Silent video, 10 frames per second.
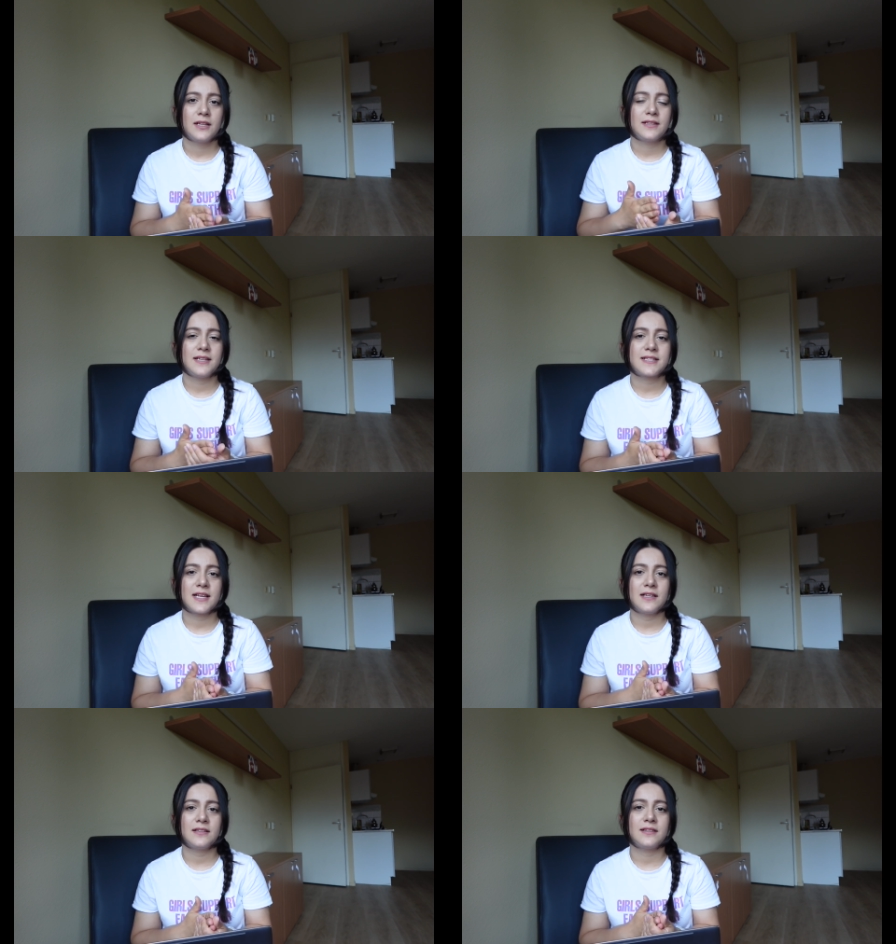They
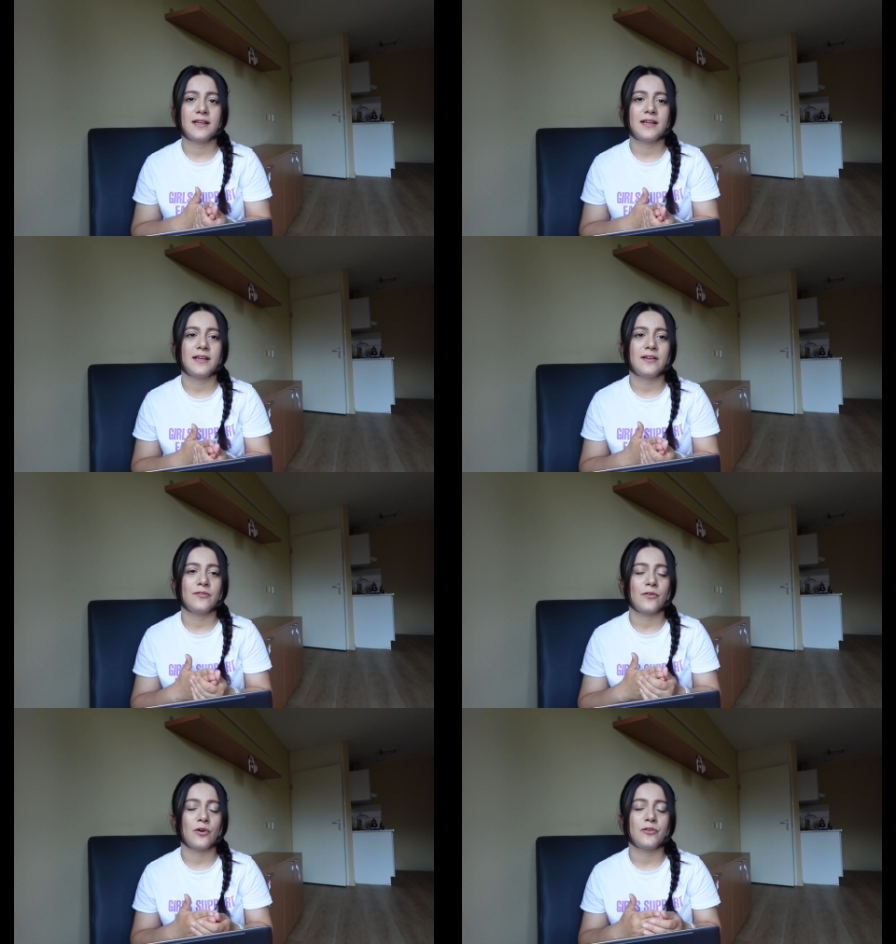said they
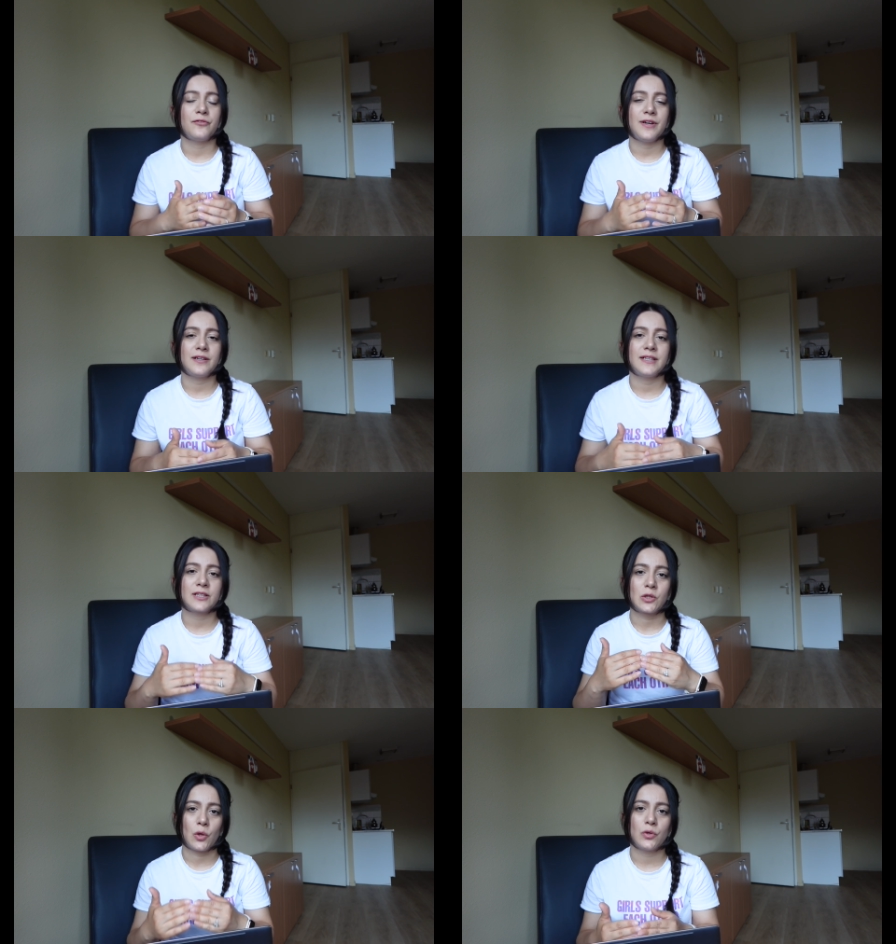were very
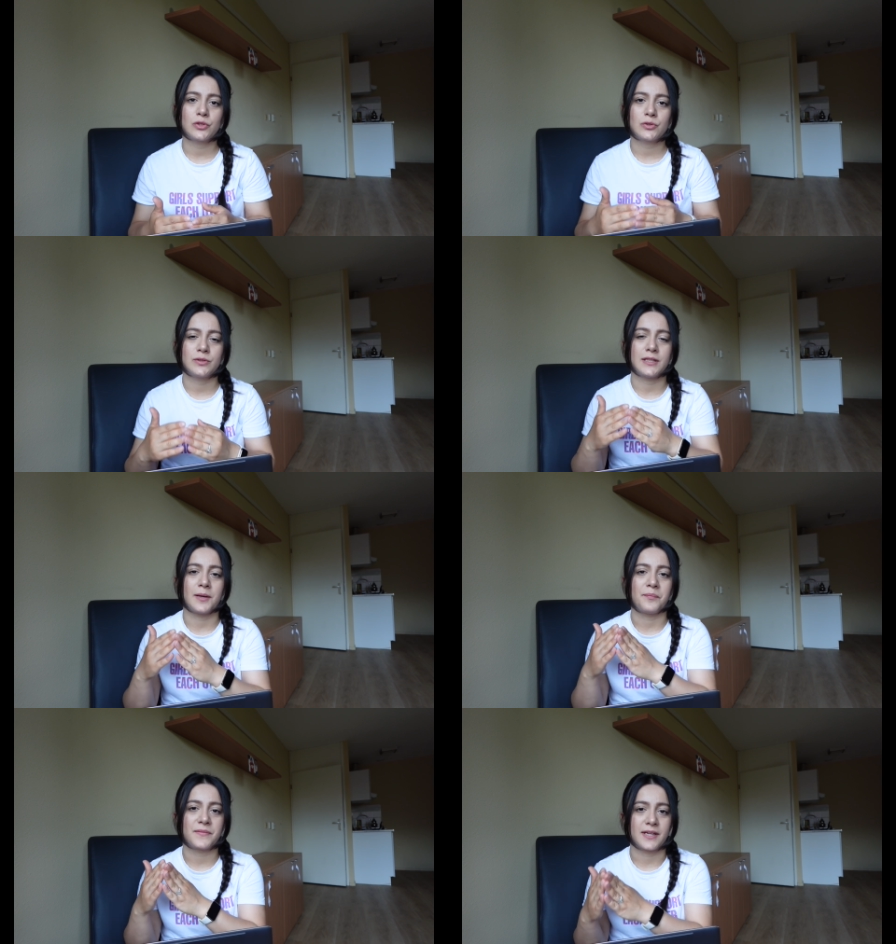close to the
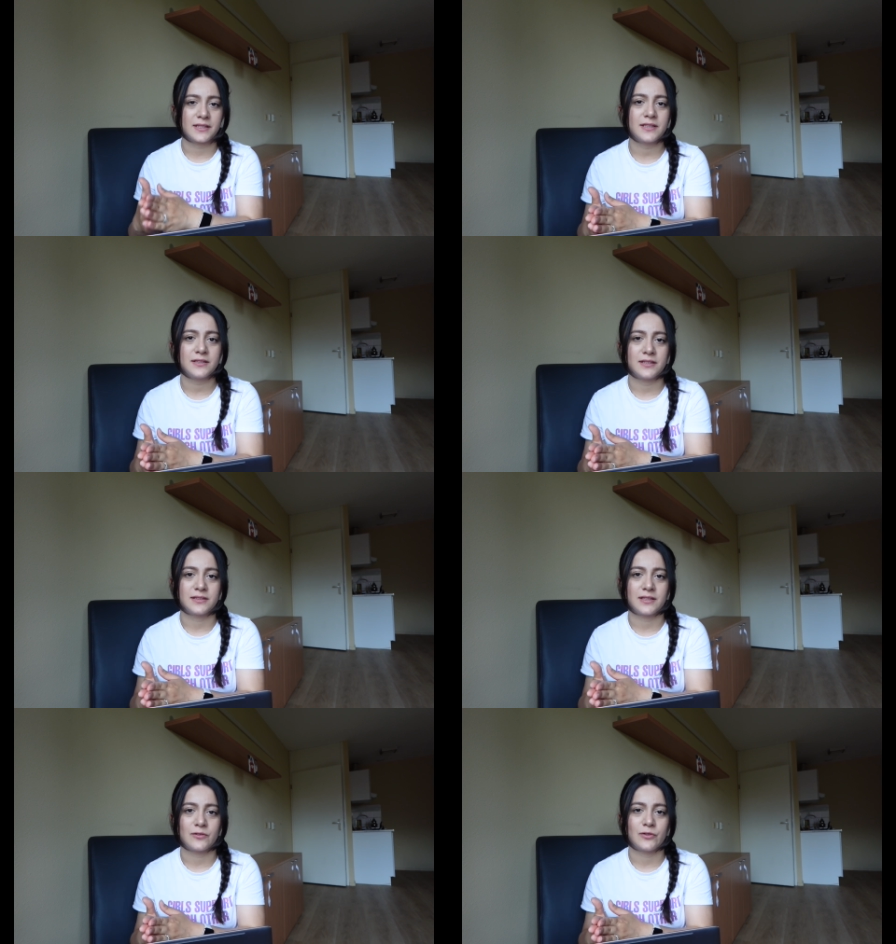technical
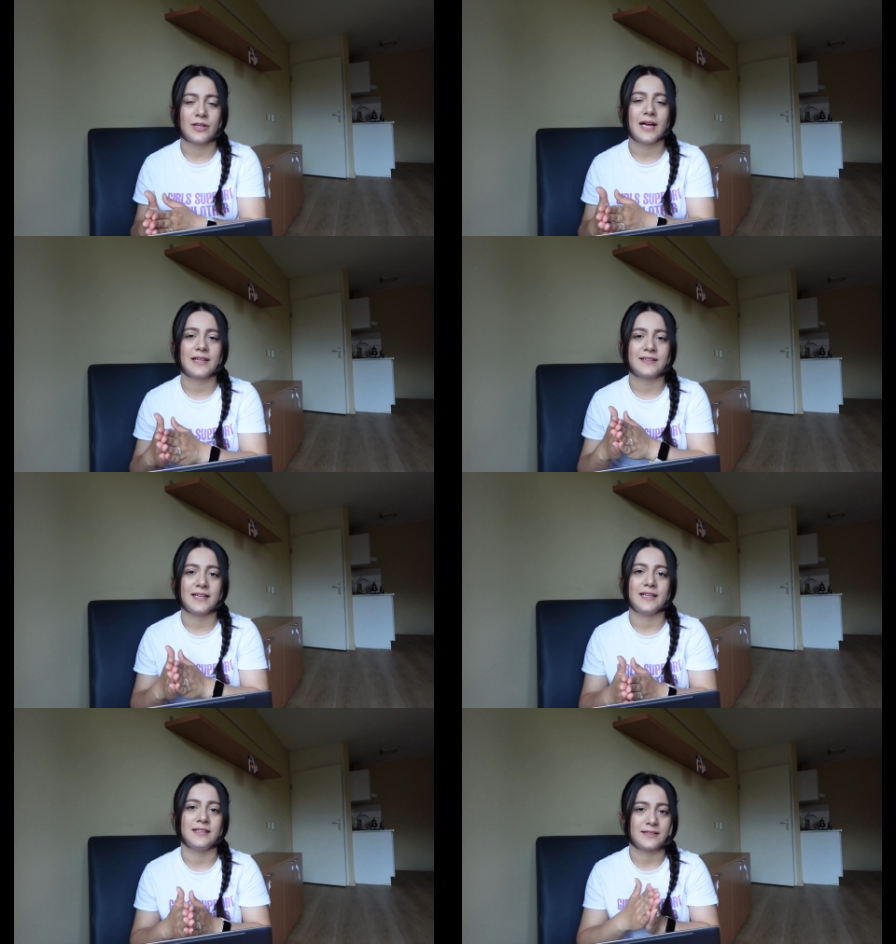interview and
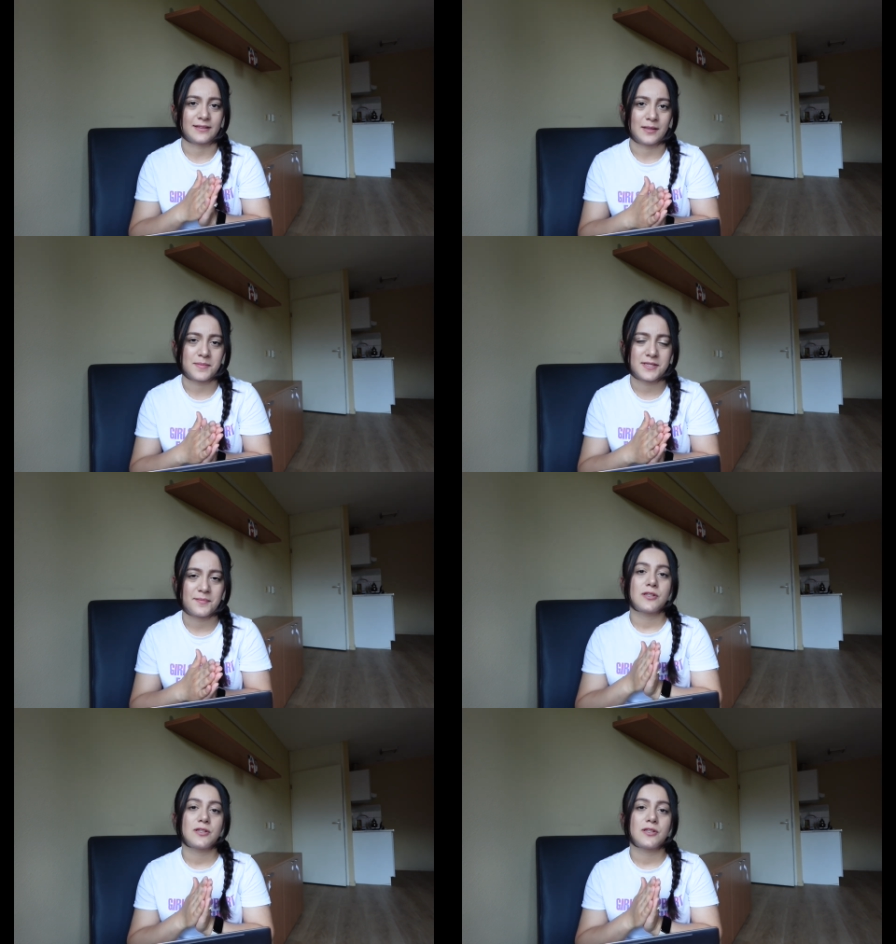they need tips.